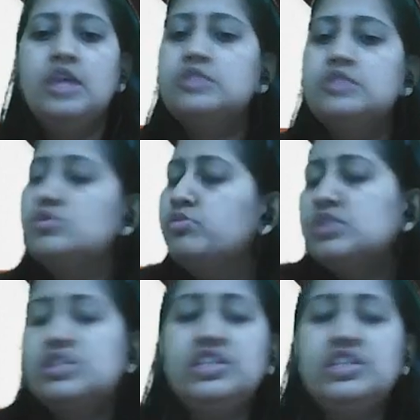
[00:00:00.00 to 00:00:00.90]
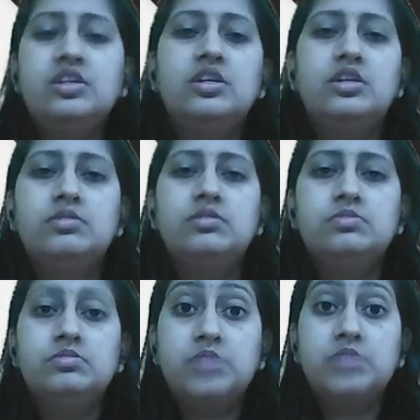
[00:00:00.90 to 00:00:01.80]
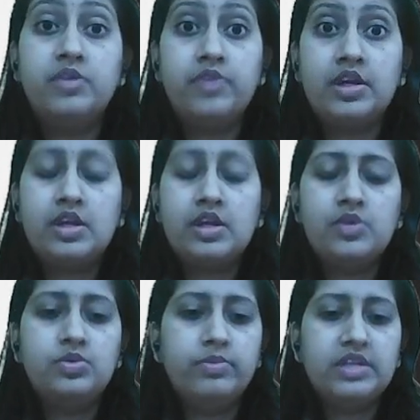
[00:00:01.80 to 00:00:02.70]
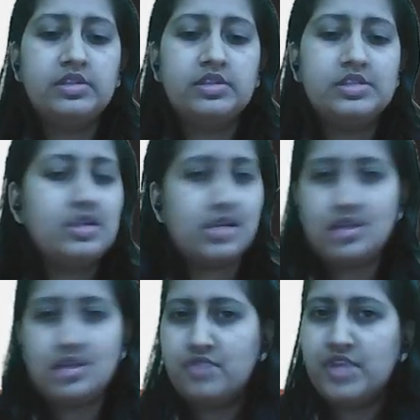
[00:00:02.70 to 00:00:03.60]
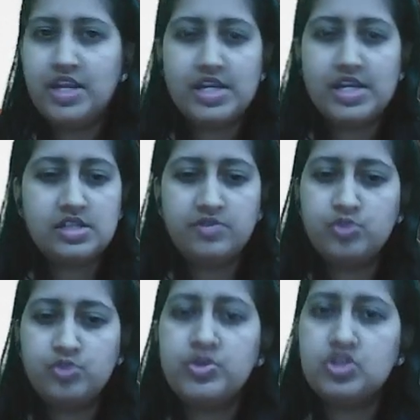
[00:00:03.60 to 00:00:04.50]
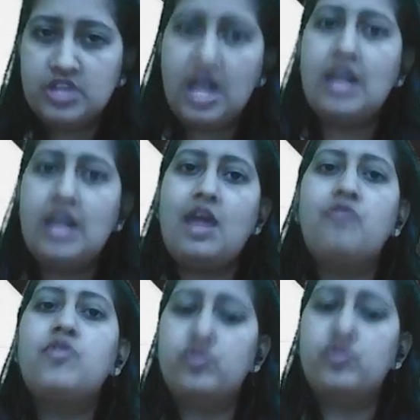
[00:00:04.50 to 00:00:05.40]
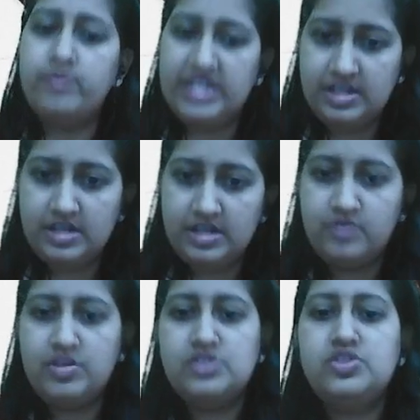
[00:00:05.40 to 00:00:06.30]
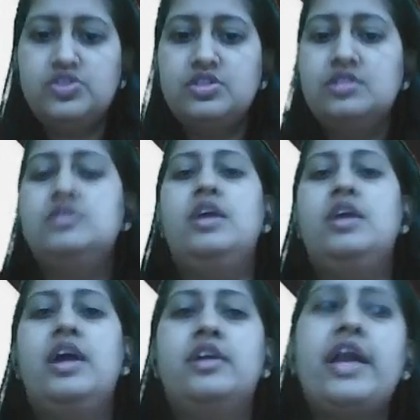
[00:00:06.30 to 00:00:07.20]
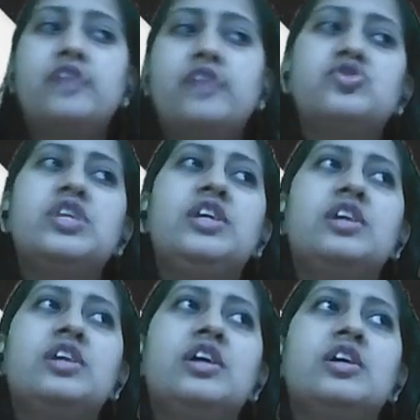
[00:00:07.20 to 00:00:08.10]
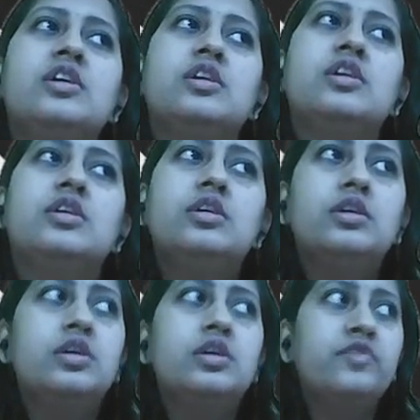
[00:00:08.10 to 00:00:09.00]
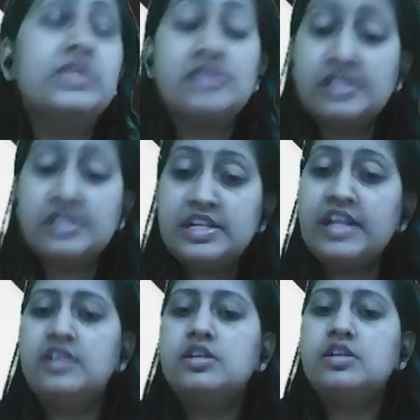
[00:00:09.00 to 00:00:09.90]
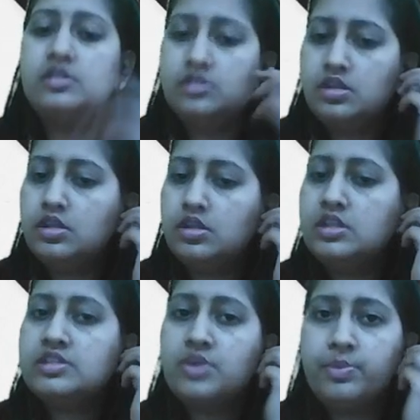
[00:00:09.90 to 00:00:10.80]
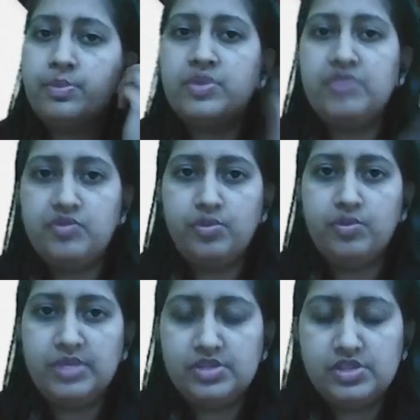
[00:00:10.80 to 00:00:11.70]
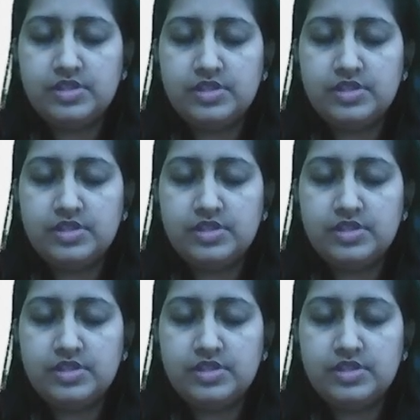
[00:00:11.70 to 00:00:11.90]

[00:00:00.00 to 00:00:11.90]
So obviously the effective methods here are survey, interview, because they allow for open-ended questions and actually facilitate descriptive information.